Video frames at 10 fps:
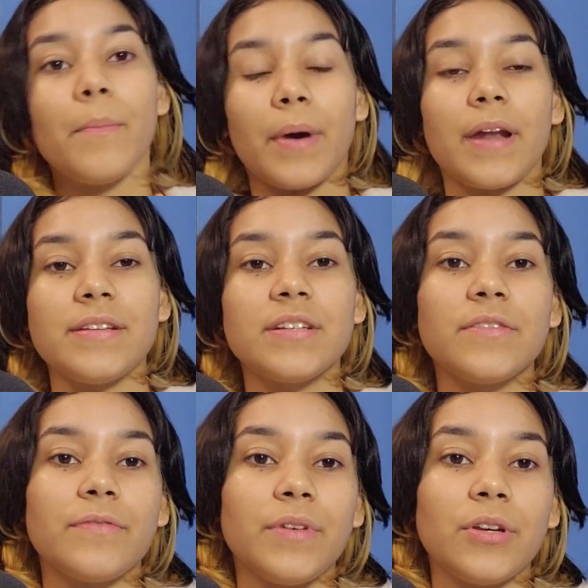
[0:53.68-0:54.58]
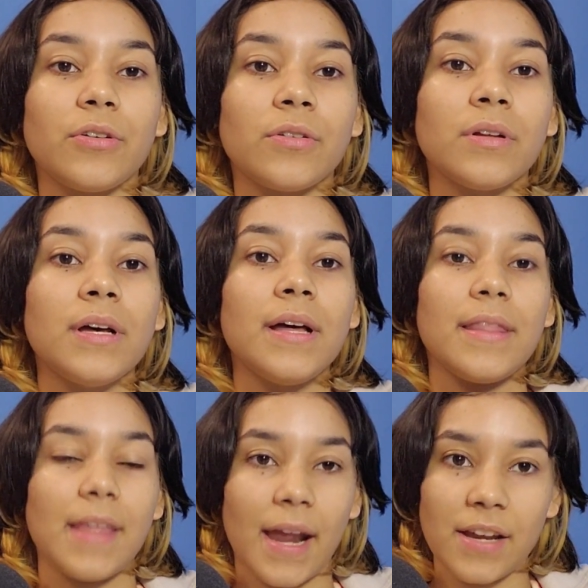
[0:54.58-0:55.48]
but I just feel
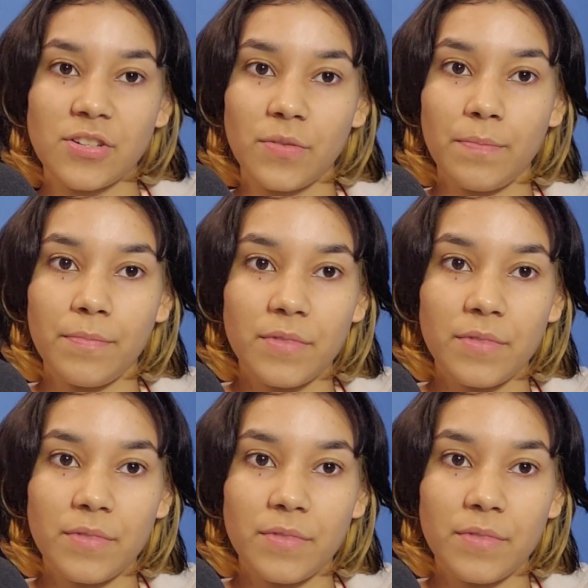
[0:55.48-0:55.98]
that I should